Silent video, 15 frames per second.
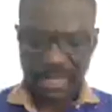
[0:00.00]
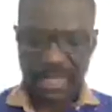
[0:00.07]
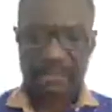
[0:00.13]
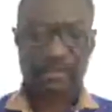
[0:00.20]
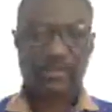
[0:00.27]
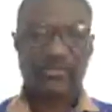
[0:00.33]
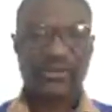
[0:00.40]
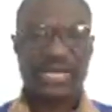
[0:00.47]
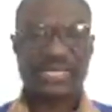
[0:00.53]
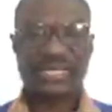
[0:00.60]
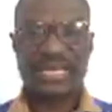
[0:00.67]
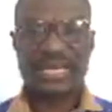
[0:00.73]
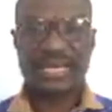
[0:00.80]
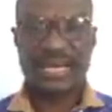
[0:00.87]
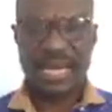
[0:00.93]
come to
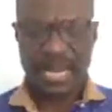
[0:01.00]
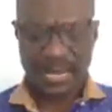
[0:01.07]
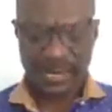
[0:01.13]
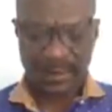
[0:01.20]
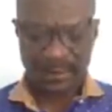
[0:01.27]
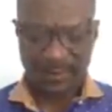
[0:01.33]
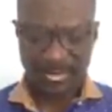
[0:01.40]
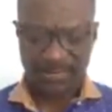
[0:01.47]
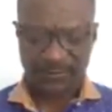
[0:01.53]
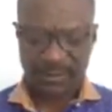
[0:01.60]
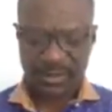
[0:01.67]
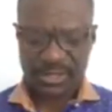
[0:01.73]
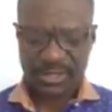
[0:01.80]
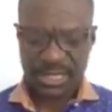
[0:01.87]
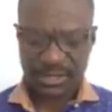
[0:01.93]
verse thirty-nine
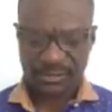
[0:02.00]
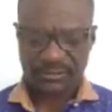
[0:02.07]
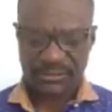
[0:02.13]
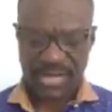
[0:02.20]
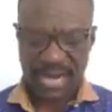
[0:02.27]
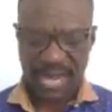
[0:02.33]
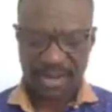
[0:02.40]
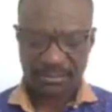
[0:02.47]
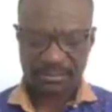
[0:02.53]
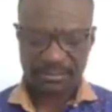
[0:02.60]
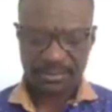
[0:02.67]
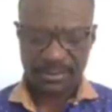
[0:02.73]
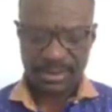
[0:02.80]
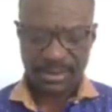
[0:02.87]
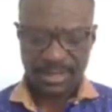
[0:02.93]
for the sake of time.
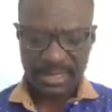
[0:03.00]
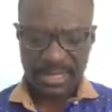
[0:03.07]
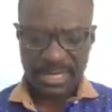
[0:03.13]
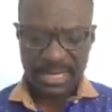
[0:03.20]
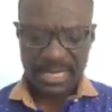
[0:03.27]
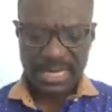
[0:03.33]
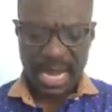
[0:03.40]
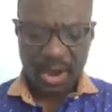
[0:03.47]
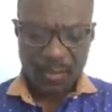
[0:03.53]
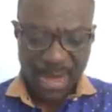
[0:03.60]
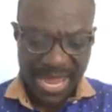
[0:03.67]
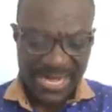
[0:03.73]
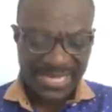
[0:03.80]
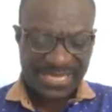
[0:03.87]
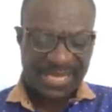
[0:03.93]
Now,
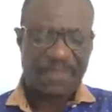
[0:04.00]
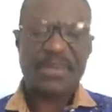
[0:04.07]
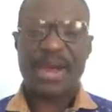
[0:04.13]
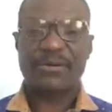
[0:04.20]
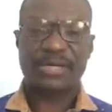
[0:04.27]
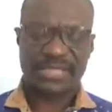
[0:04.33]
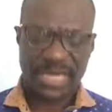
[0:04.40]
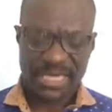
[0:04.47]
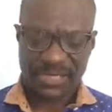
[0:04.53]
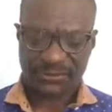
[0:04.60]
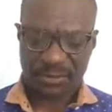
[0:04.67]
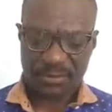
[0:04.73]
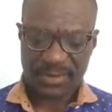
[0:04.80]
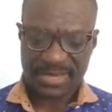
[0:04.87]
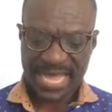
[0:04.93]
many Samaritans
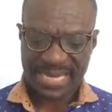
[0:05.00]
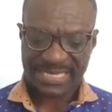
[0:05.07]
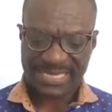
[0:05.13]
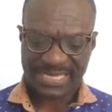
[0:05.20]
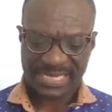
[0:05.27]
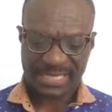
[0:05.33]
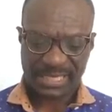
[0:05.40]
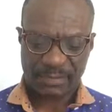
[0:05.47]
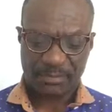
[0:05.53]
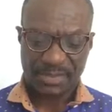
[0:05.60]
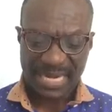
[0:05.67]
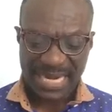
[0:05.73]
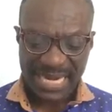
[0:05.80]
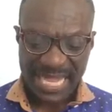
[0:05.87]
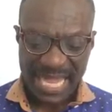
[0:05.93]
from that city
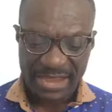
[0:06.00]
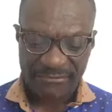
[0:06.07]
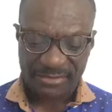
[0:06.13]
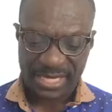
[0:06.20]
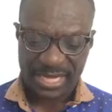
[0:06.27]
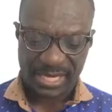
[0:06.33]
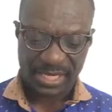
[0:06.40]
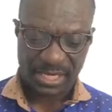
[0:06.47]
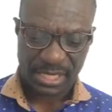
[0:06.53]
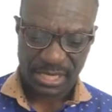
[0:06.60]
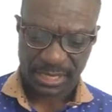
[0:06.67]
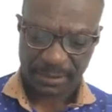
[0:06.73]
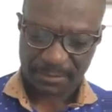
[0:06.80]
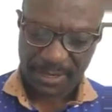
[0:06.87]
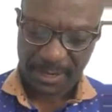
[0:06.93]
believed in
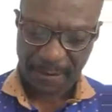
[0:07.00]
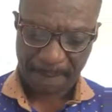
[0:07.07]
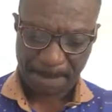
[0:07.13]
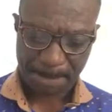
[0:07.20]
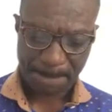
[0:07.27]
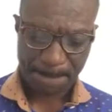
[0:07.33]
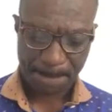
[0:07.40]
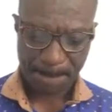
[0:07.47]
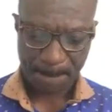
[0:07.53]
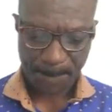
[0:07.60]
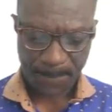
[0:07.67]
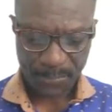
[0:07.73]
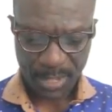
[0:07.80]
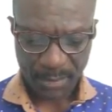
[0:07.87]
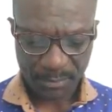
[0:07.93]
him.
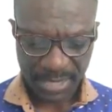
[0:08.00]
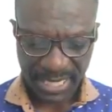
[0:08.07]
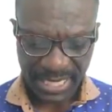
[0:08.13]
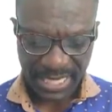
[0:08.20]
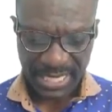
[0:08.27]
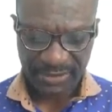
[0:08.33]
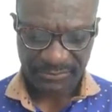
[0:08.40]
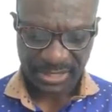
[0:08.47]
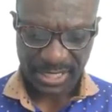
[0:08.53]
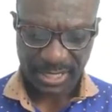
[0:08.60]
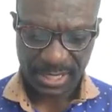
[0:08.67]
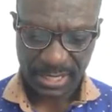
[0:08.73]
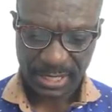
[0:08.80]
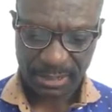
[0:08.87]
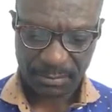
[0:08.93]
Believed
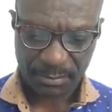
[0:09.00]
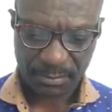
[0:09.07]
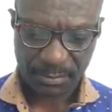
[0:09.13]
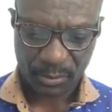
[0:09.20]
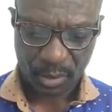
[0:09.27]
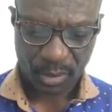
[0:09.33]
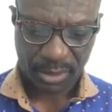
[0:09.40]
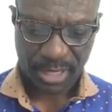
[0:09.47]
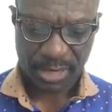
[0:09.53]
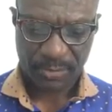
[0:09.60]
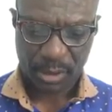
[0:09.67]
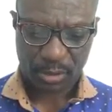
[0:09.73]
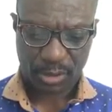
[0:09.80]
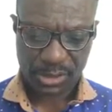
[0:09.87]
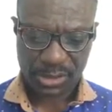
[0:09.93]
in him, okay,
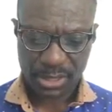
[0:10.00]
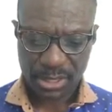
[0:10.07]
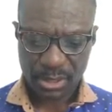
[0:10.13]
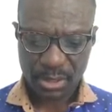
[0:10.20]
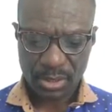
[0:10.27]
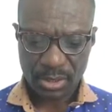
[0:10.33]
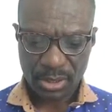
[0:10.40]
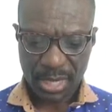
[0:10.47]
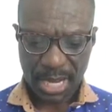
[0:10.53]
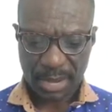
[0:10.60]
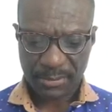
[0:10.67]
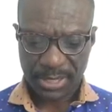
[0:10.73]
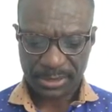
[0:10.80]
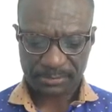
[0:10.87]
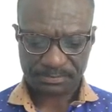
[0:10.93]
because,
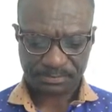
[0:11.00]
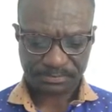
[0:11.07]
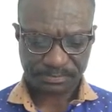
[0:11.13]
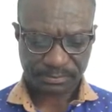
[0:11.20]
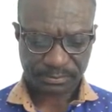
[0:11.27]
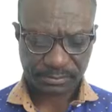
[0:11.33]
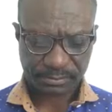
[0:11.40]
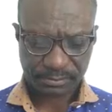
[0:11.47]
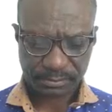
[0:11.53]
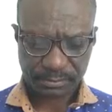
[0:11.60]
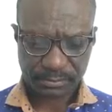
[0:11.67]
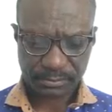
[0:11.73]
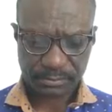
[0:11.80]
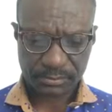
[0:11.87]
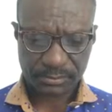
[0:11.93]
I mean,
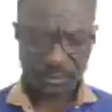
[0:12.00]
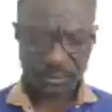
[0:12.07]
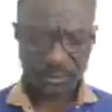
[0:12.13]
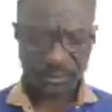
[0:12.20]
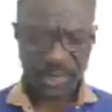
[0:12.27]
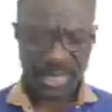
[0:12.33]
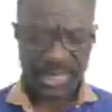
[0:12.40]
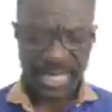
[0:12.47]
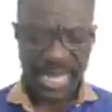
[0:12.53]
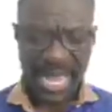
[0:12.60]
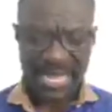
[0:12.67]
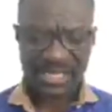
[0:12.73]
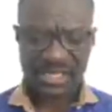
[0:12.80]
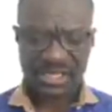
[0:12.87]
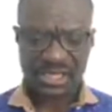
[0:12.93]
they
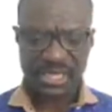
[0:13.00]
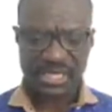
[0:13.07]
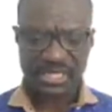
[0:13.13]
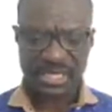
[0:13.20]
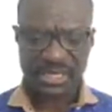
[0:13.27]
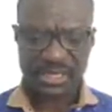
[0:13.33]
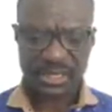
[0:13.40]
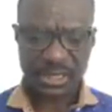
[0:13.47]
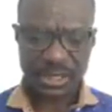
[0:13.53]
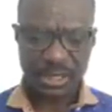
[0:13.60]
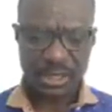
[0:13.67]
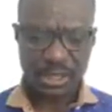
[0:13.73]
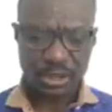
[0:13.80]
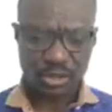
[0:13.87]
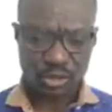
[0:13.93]
asked Jesus
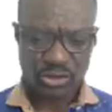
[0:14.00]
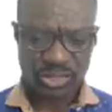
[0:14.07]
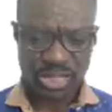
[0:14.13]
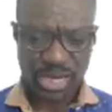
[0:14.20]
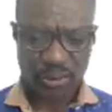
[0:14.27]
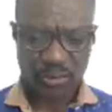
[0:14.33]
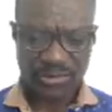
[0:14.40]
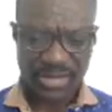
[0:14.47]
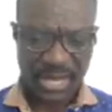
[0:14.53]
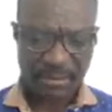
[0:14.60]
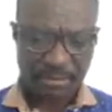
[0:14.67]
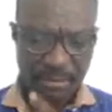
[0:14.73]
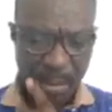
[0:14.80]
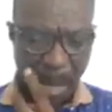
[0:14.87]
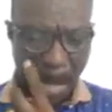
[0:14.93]
to stay with
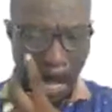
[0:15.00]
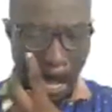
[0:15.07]
them,